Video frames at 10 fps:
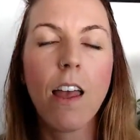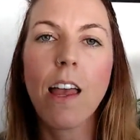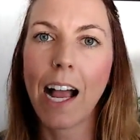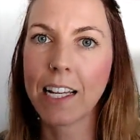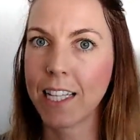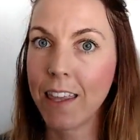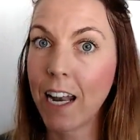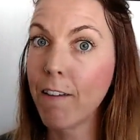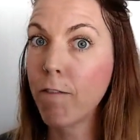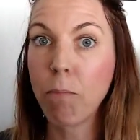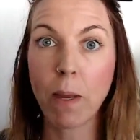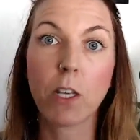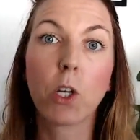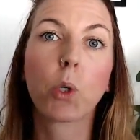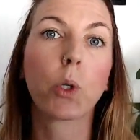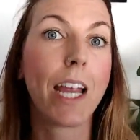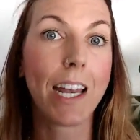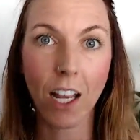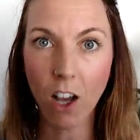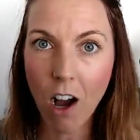I said that I've been
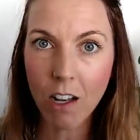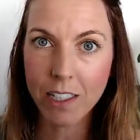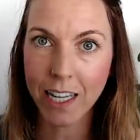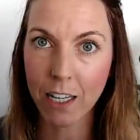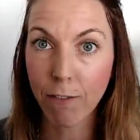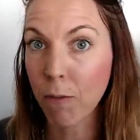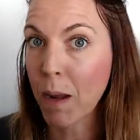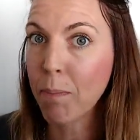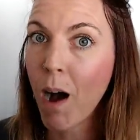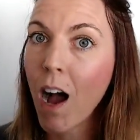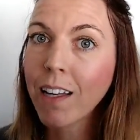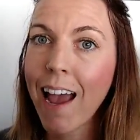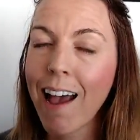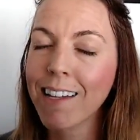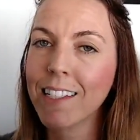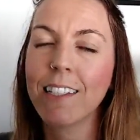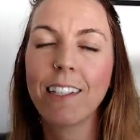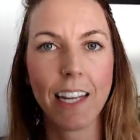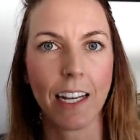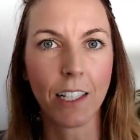creating content for my podcast,
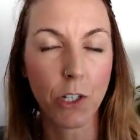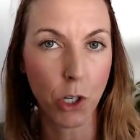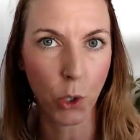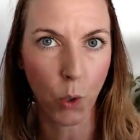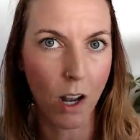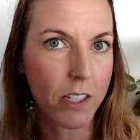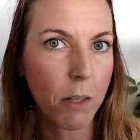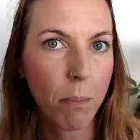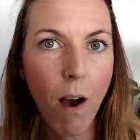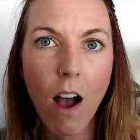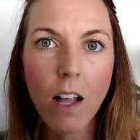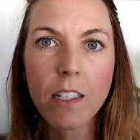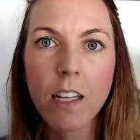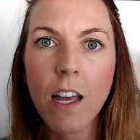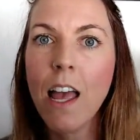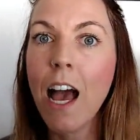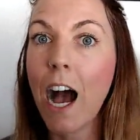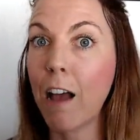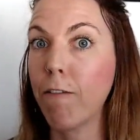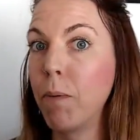English Across the Pond.
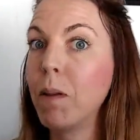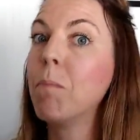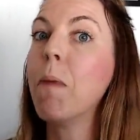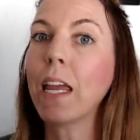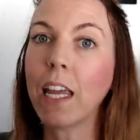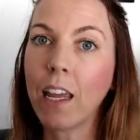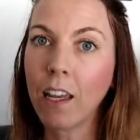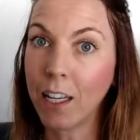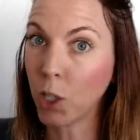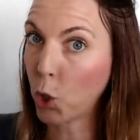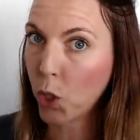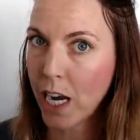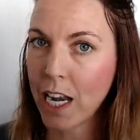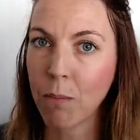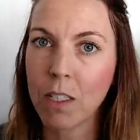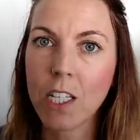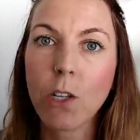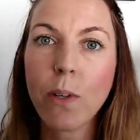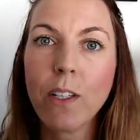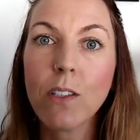I've been making and creating
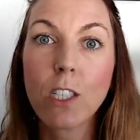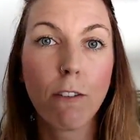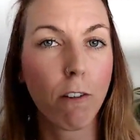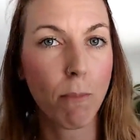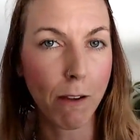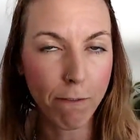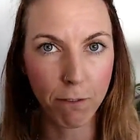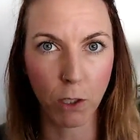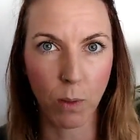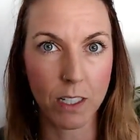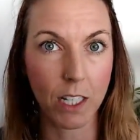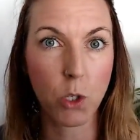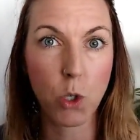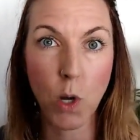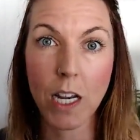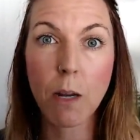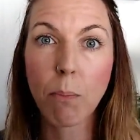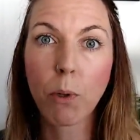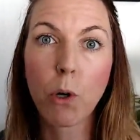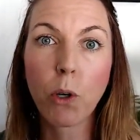materials for my fluency training
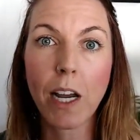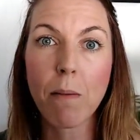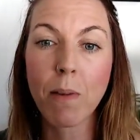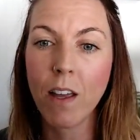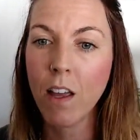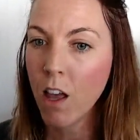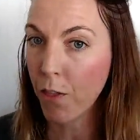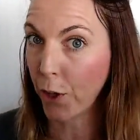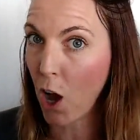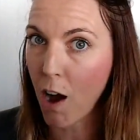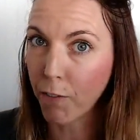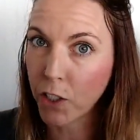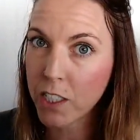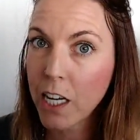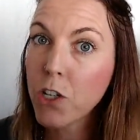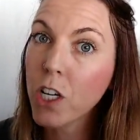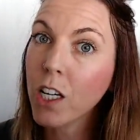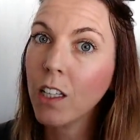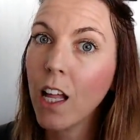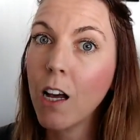program, the Conversation
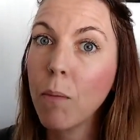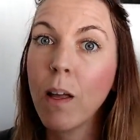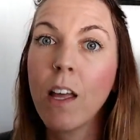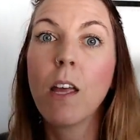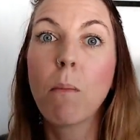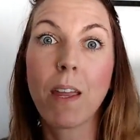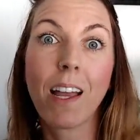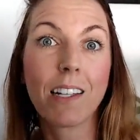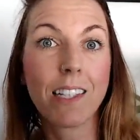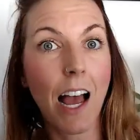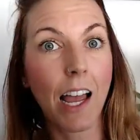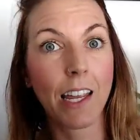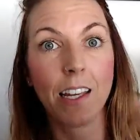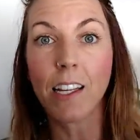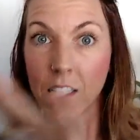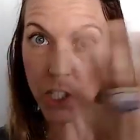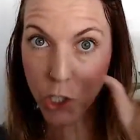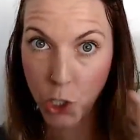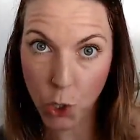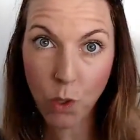Club, because I
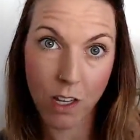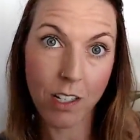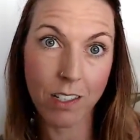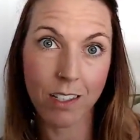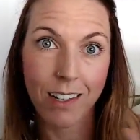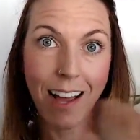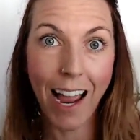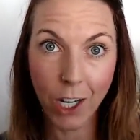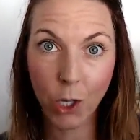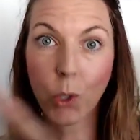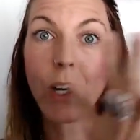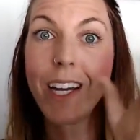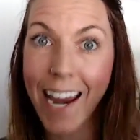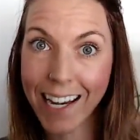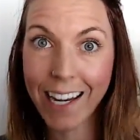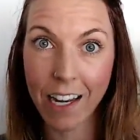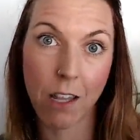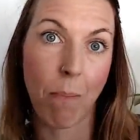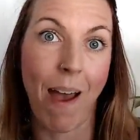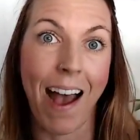do this. I created it in
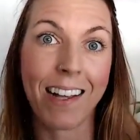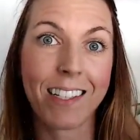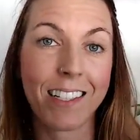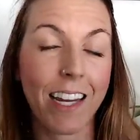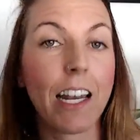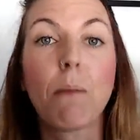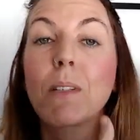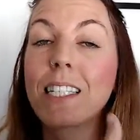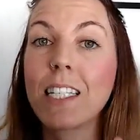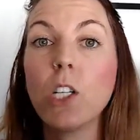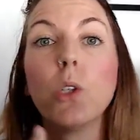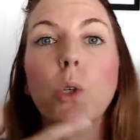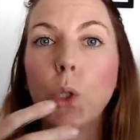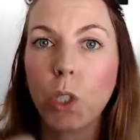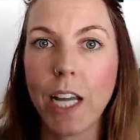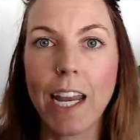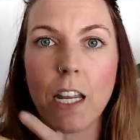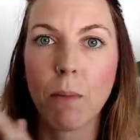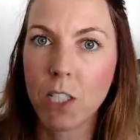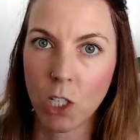the past and I'm still creating
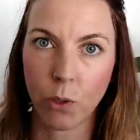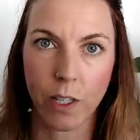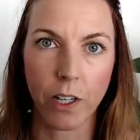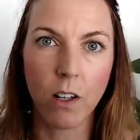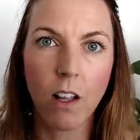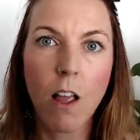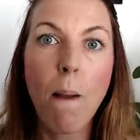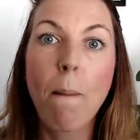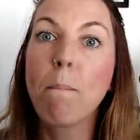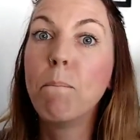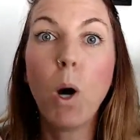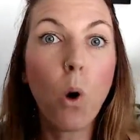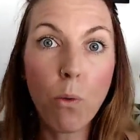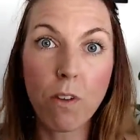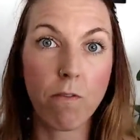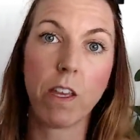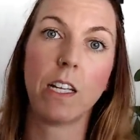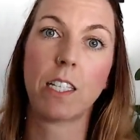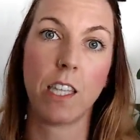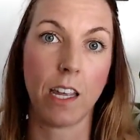material. Both of
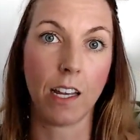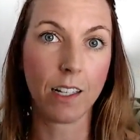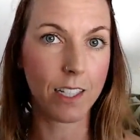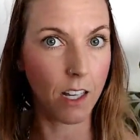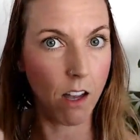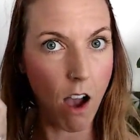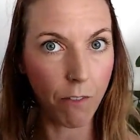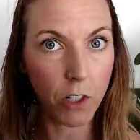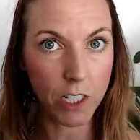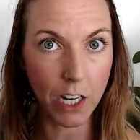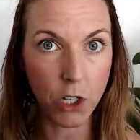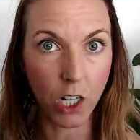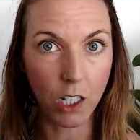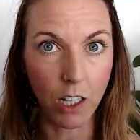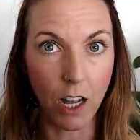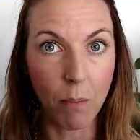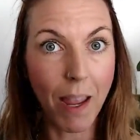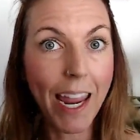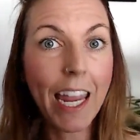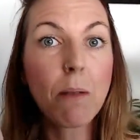these things, the Conversation Club
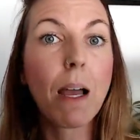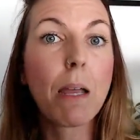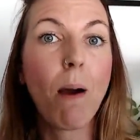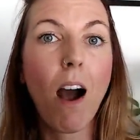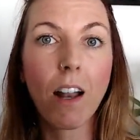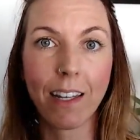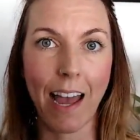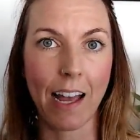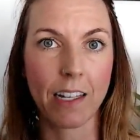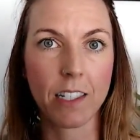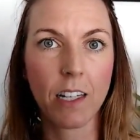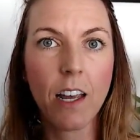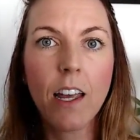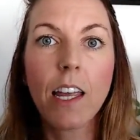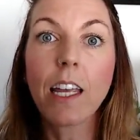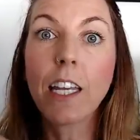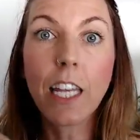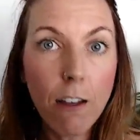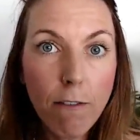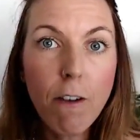and my podcast,
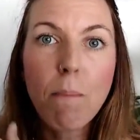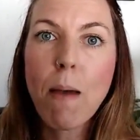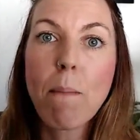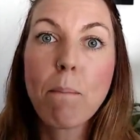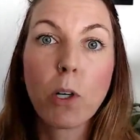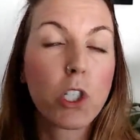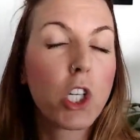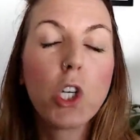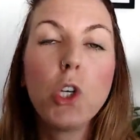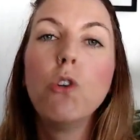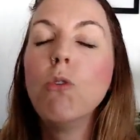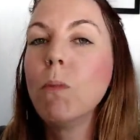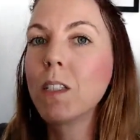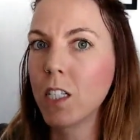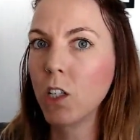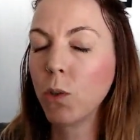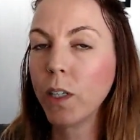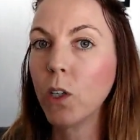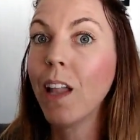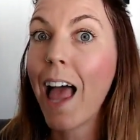give members new
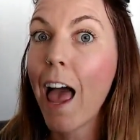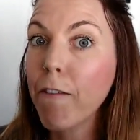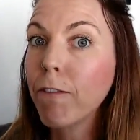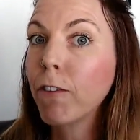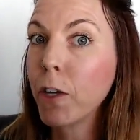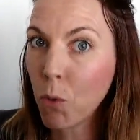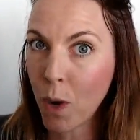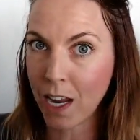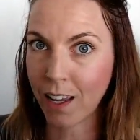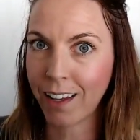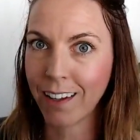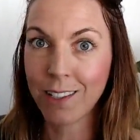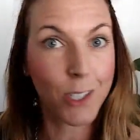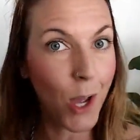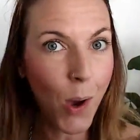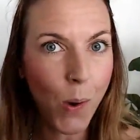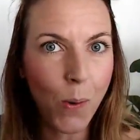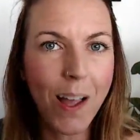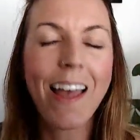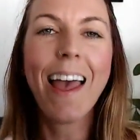material every week.
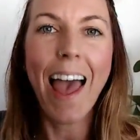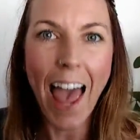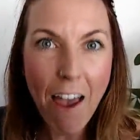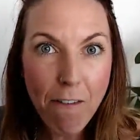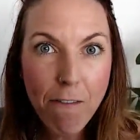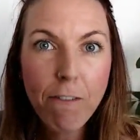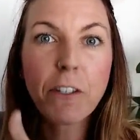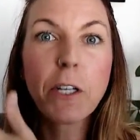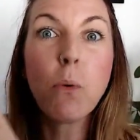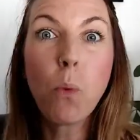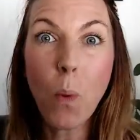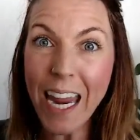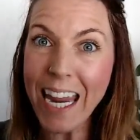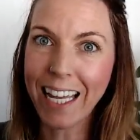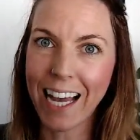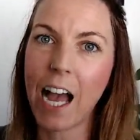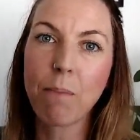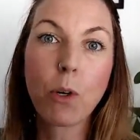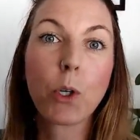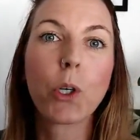So every week
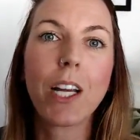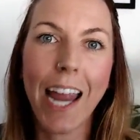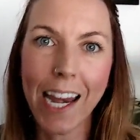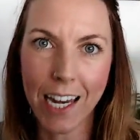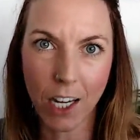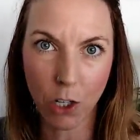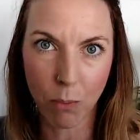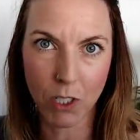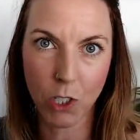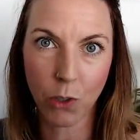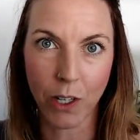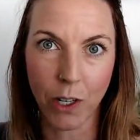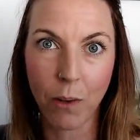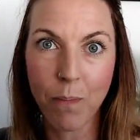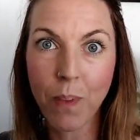I'm creating new material.